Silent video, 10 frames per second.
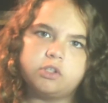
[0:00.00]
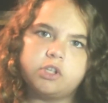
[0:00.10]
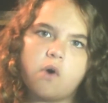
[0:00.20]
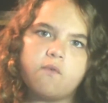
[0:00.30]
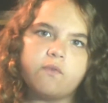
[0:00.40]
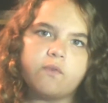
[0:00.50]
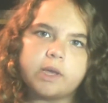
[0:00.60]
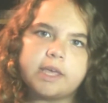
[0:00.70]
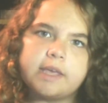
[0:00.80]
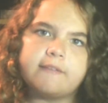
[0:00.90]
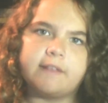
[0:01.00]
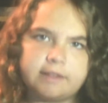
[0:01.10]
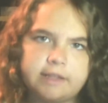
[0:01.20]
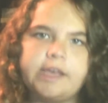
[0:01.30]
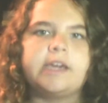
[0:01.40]
Don't forget to
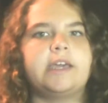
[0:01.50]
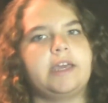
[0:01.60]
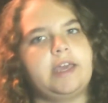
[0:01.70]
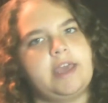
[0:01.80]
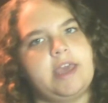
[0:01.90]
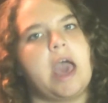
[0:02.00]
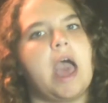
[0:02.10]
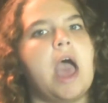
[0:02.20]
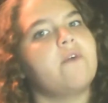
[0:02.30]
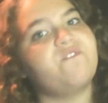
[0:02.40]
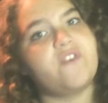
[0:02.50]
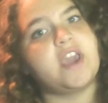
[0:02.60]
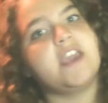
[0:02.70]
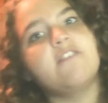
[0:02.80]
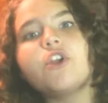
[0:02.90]
like and
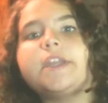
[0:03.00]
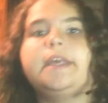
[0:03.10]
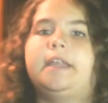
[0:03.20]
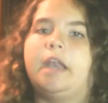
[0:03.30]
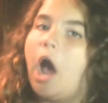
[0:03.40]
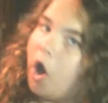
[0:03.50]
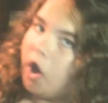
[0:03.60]
favorite and